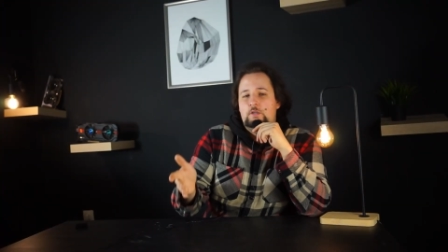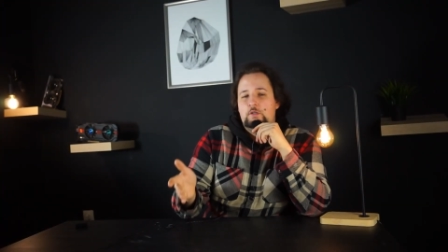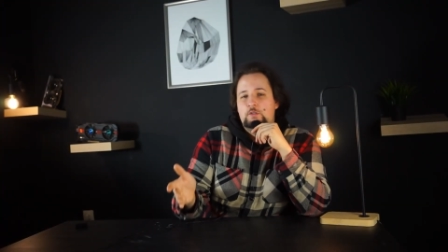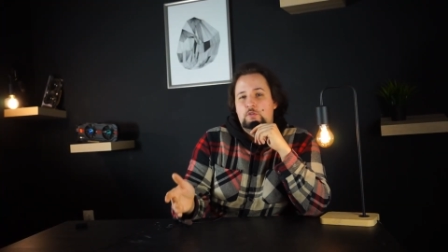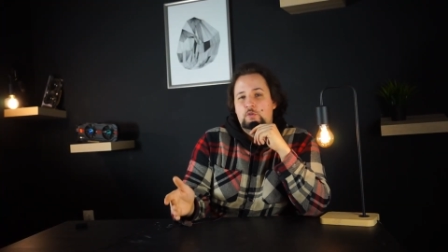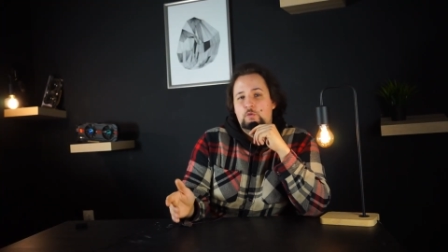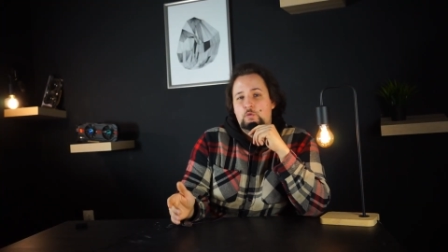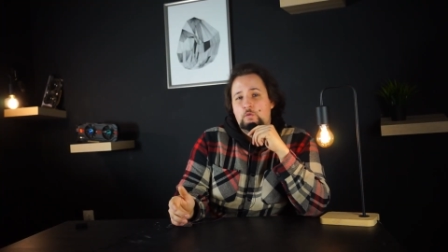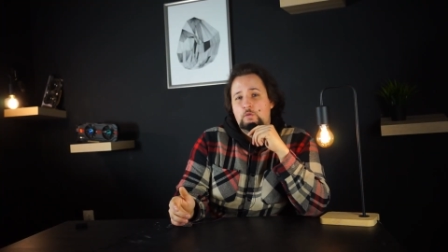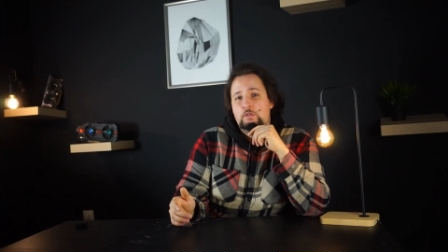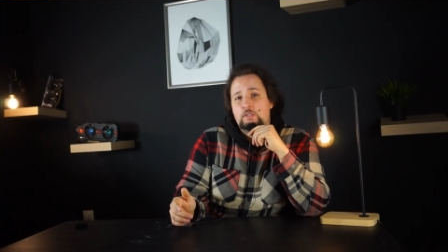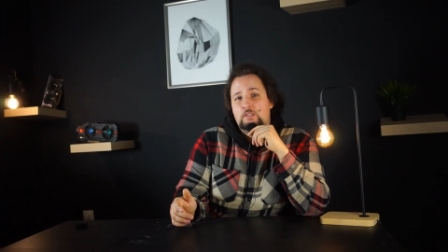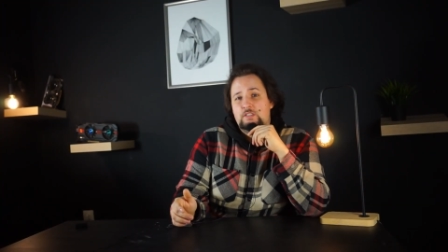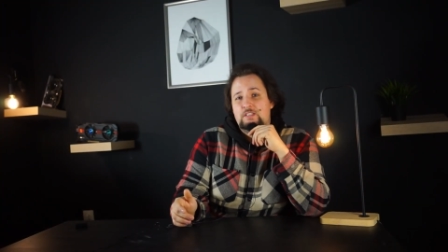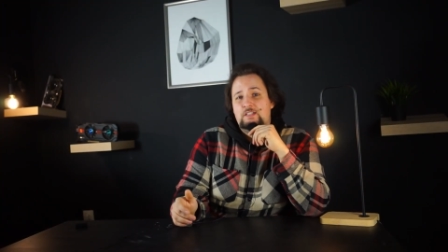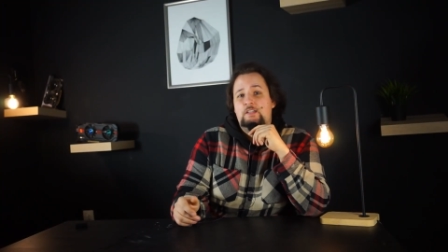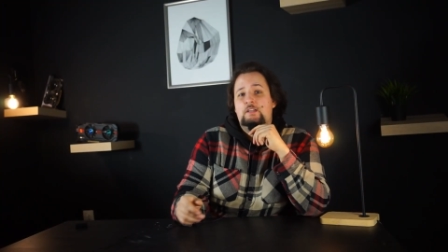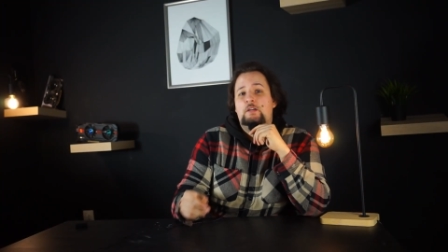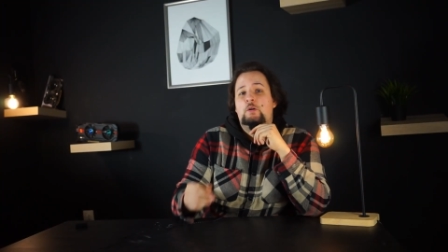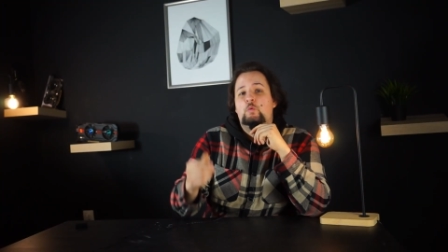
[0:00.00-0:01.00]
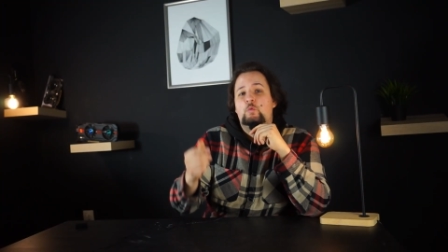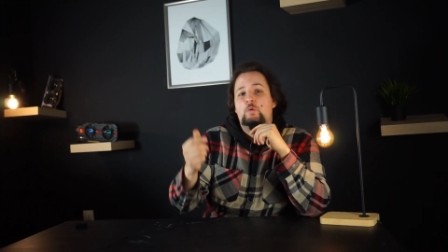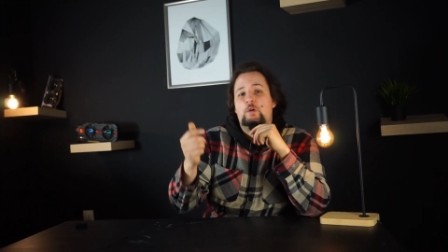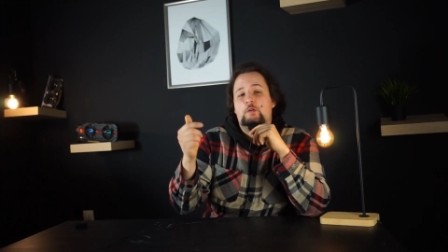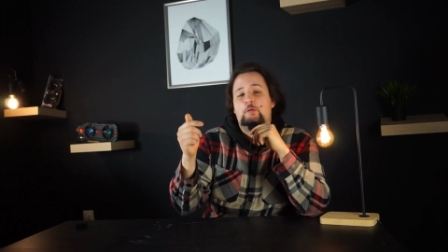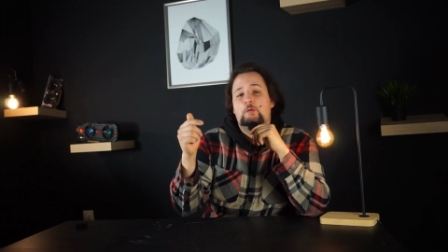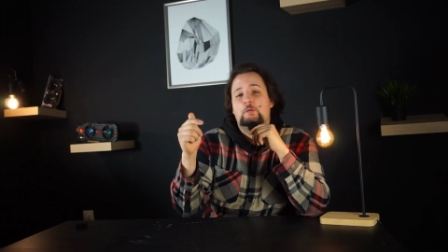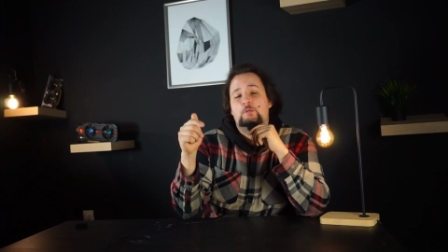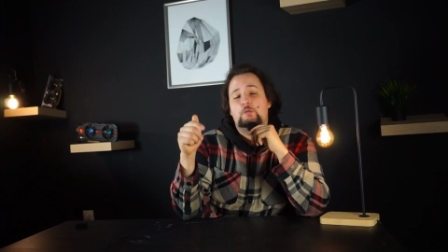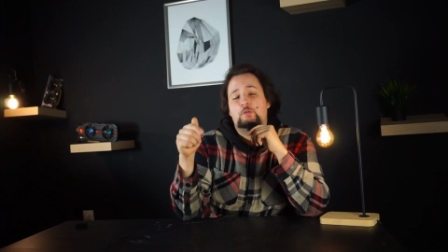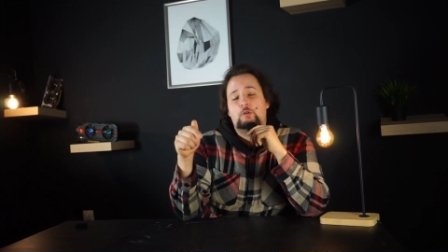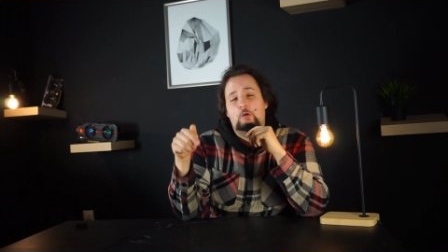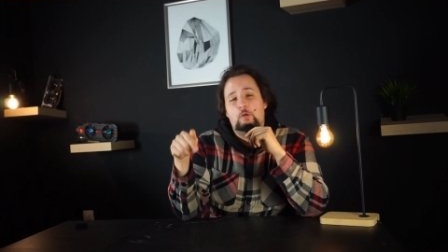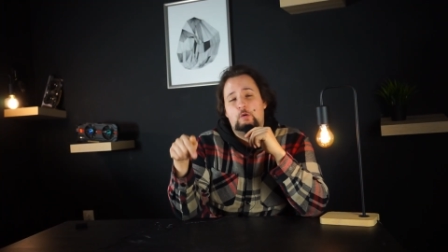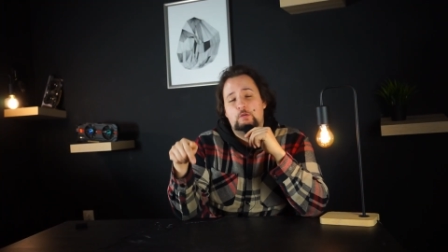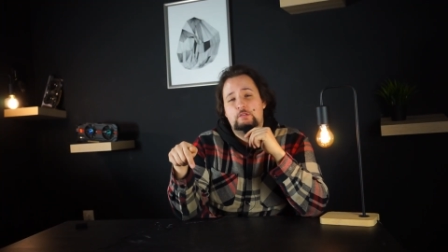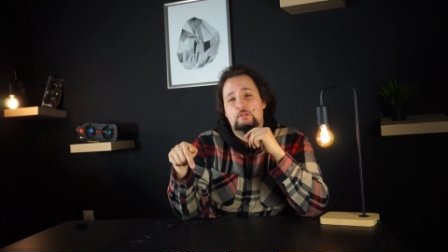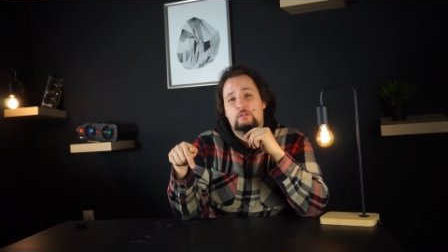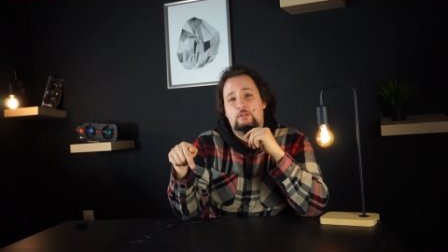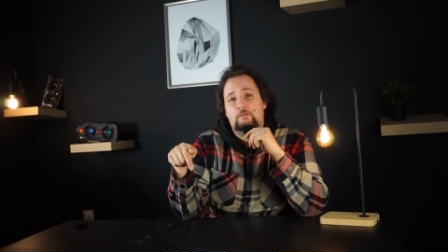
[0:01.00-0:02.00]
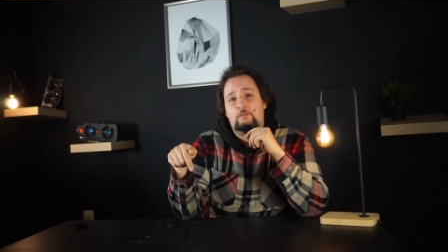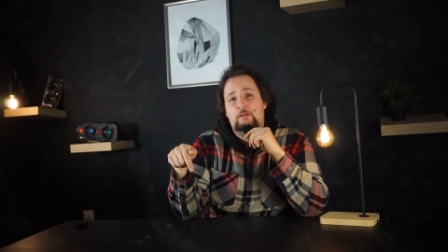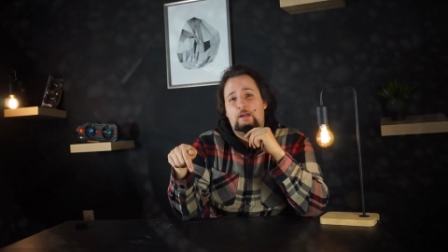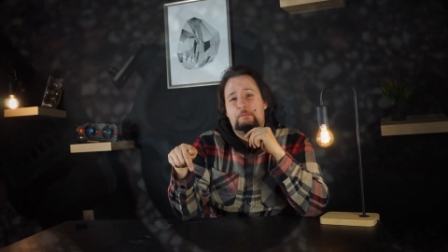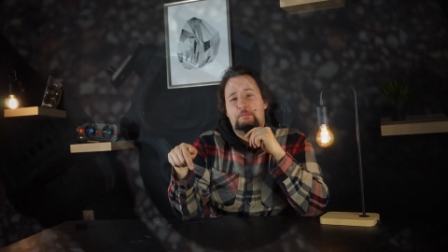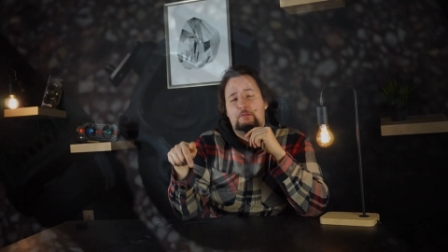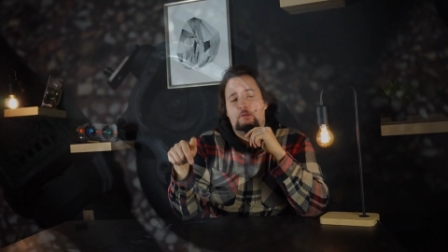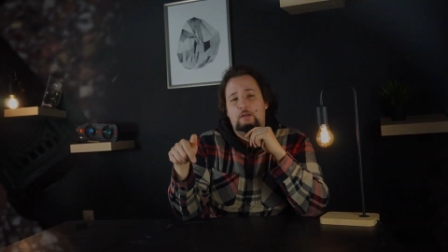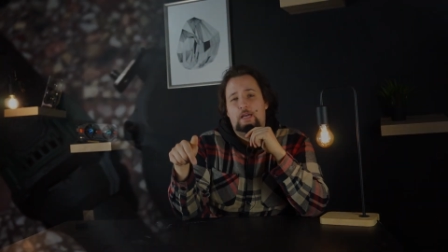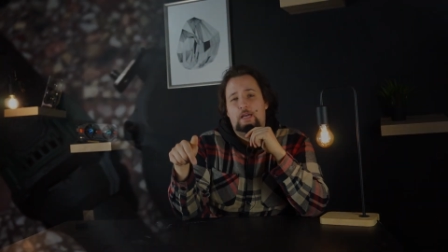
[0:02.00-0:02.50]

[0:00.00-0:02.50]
going to do here, we are going to close the flapper